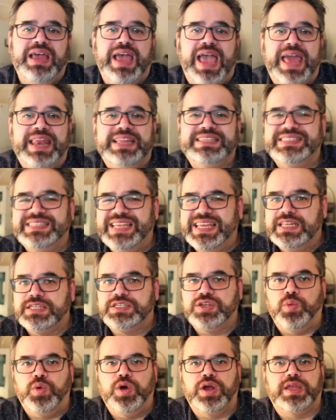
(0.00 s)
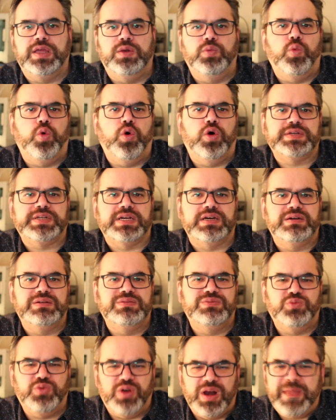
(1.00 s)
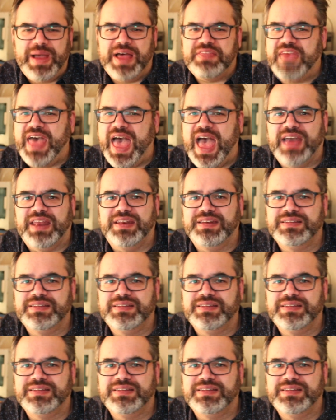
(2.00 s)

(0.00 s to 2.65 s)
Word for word: and is needed to work in water. What about that?